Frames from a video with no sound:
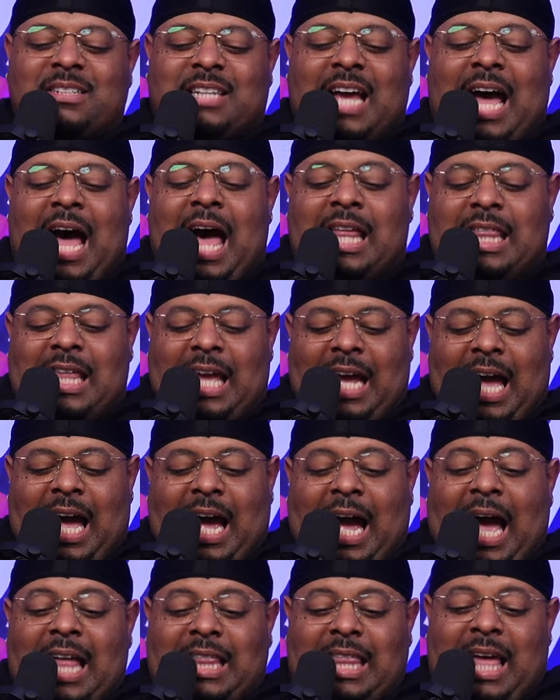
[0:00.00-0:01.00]
On, so I think I
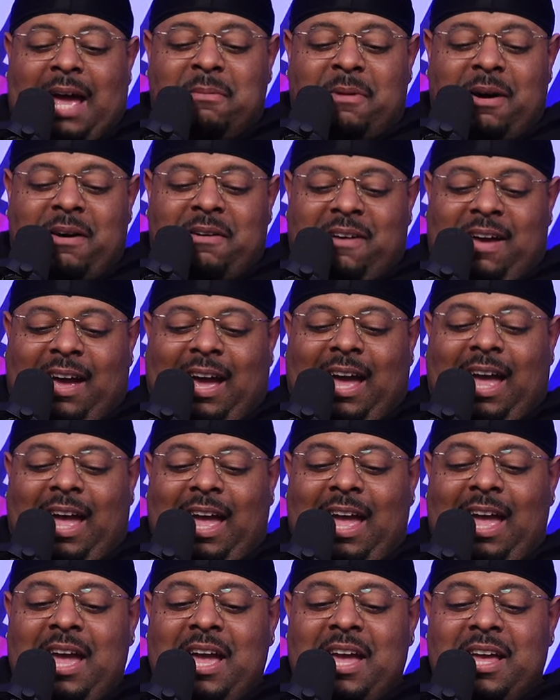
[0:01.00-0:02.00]
got that motherfucker.
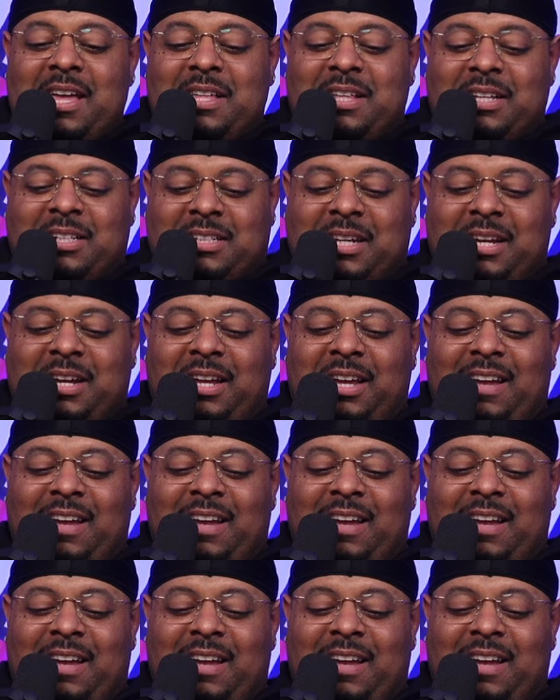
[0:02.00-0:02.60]
This shit.